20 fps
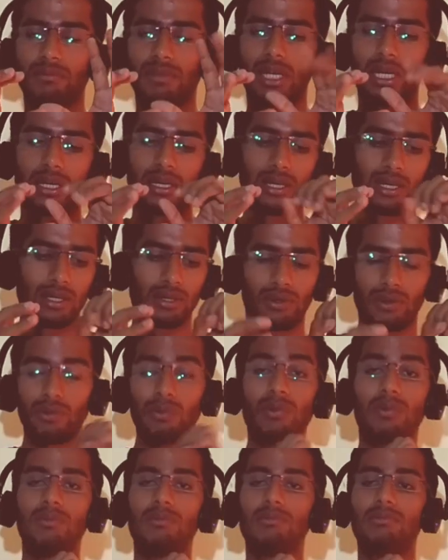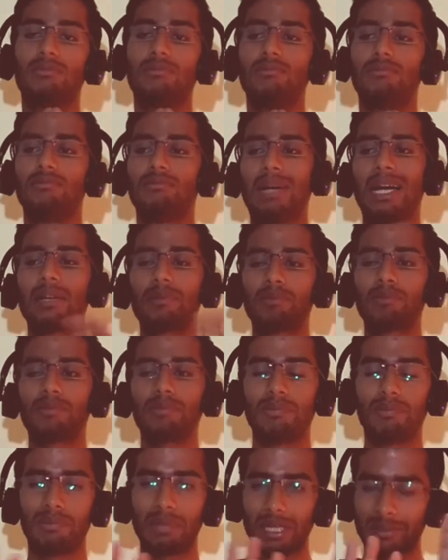bad
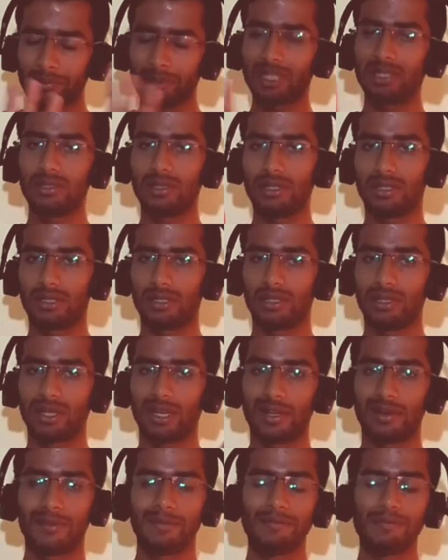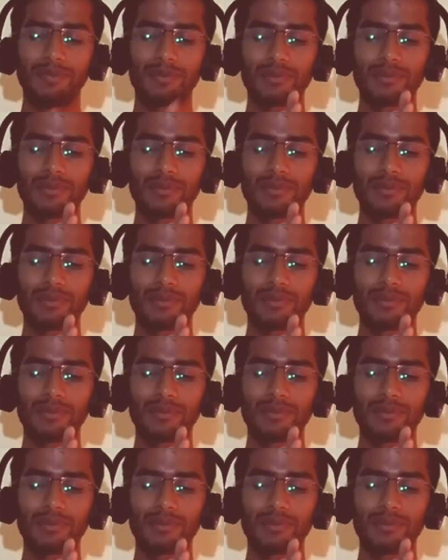pronunciation there.